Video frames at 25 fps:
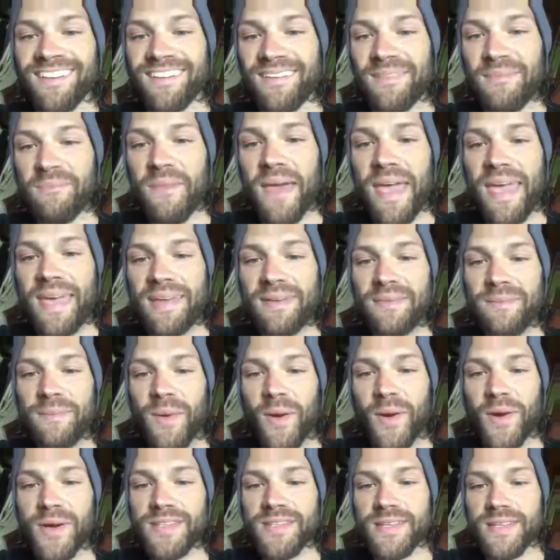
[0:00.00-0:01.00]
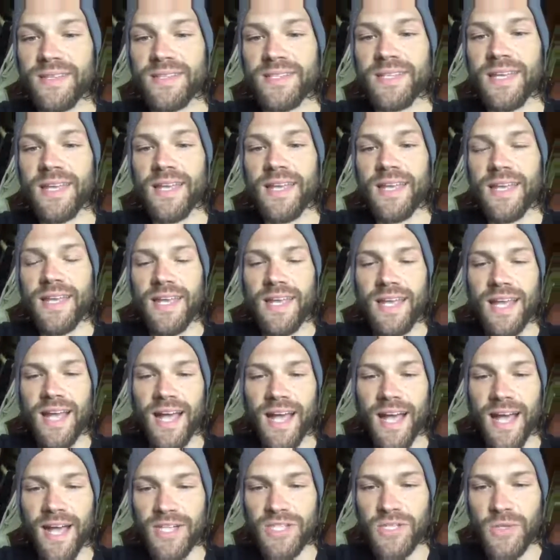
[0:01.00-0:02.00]
Megan Parsons,
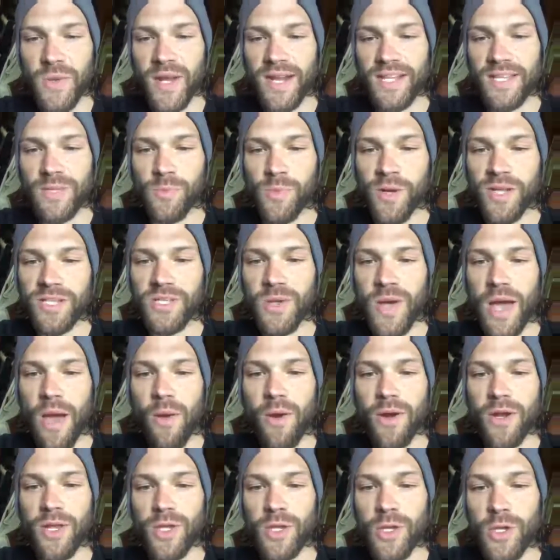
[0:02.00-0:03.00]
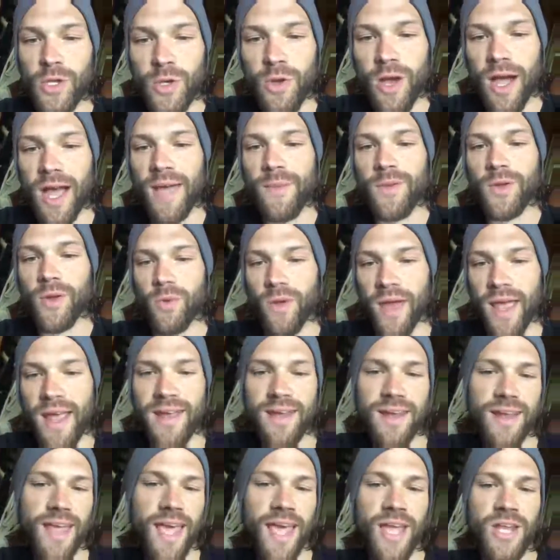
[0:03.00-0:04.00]
Joanna DeBrito, how are you? I'm
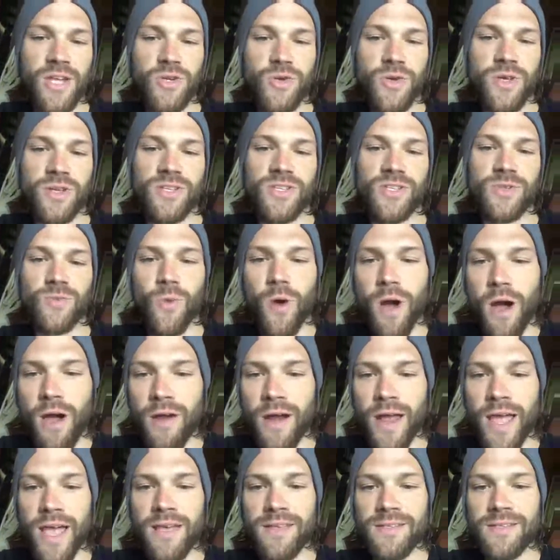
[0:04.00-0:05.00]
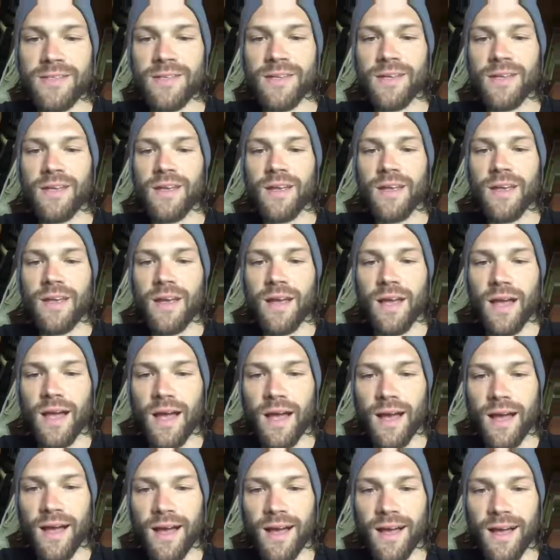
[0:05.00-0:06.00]
great. Andrea Suarez,
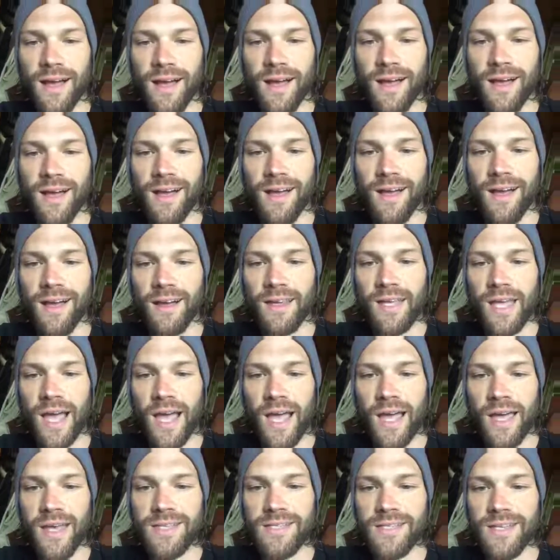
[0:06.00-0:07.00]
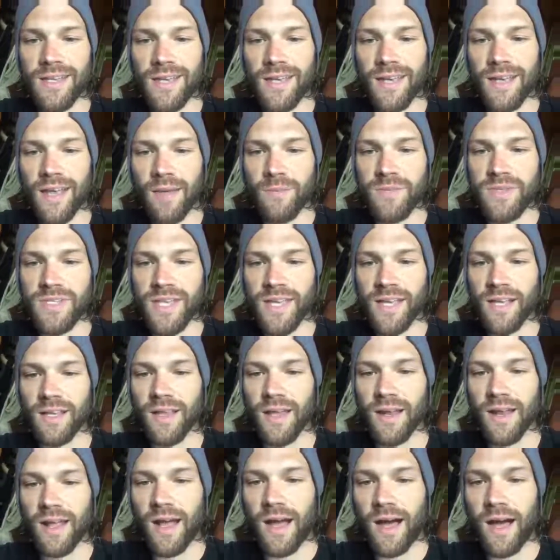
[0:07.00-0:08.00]
guys, I'm seeing a
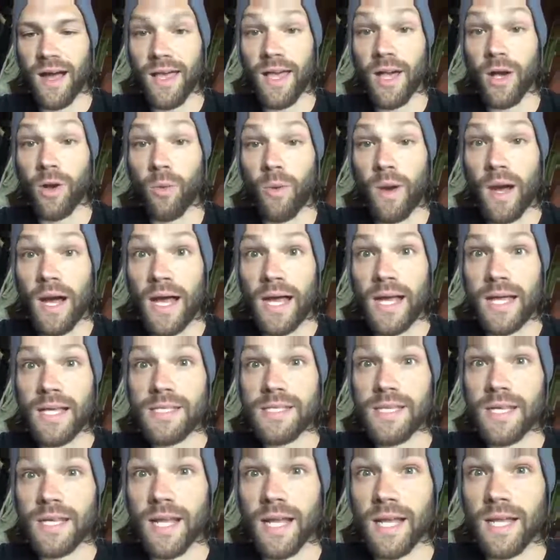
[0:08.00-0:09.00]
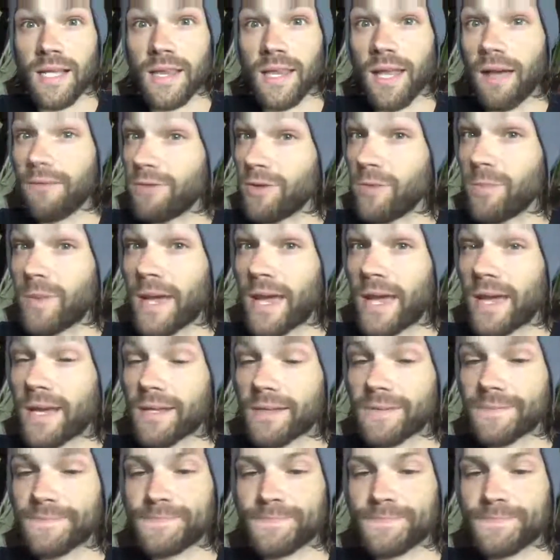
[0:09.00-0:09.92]
lot of ILYs, and I love you back.